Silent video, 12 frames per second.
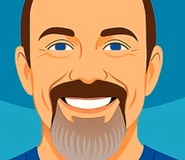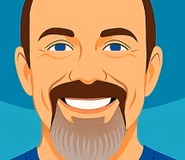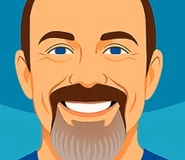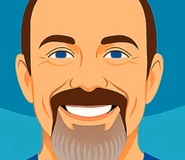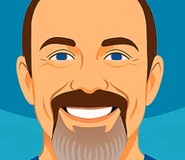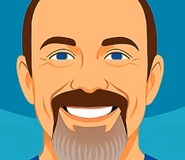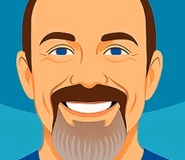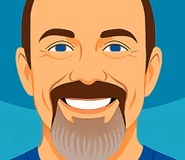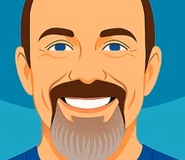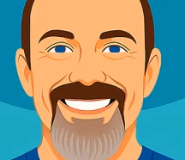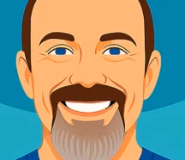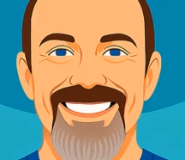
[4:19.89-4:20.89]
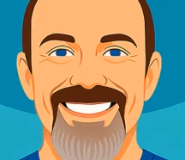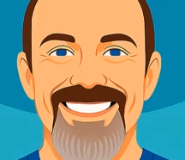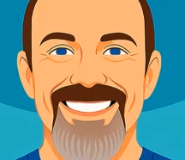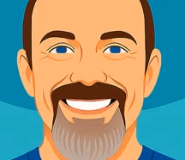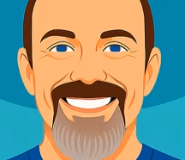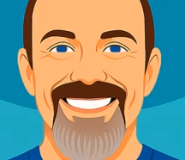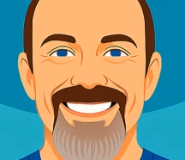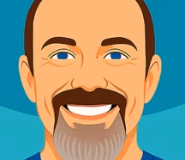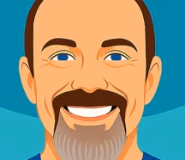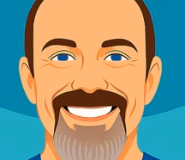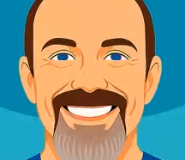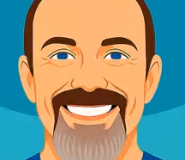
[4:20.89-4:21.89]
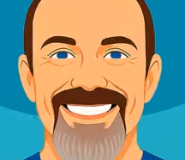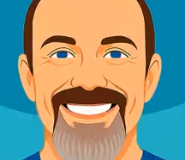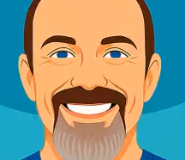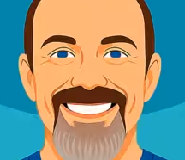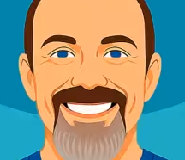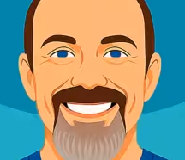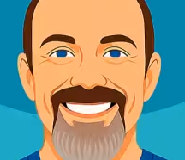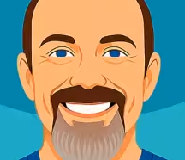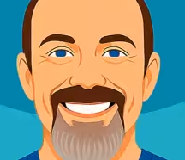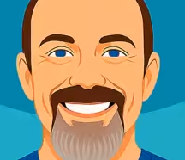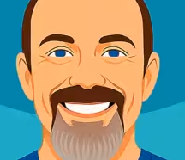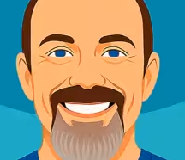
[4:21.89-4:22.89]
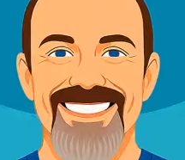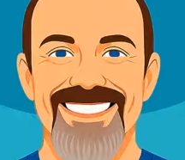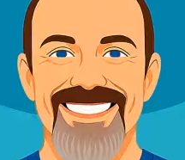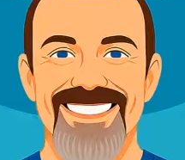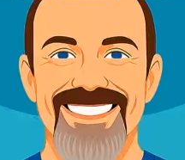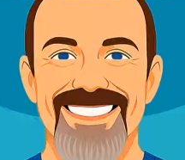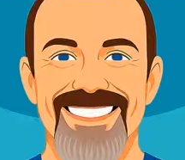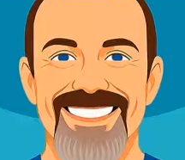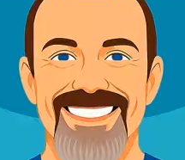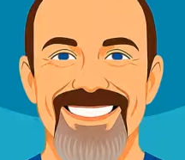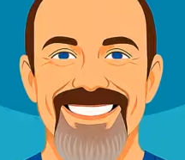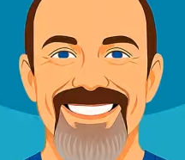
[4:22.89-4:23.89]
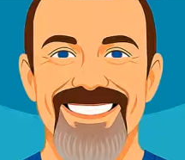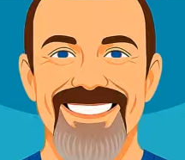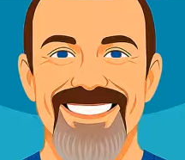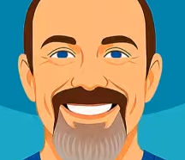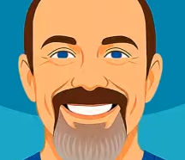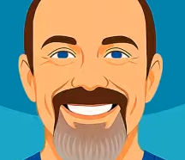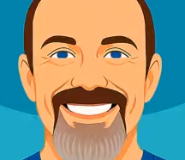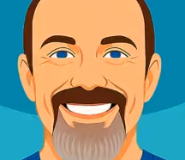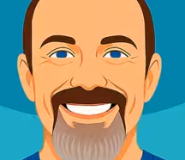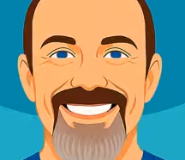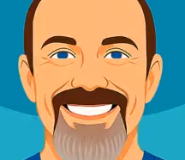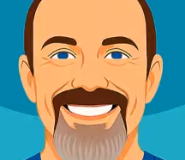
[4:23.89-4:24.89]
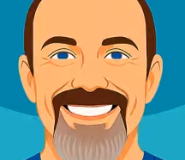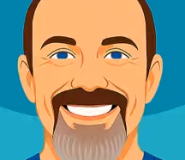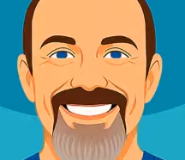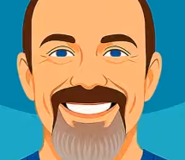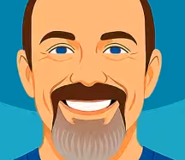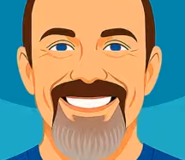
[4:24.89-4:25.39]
One relies on willpower, the other builds purpose into the architecture so it's impossible to leave out.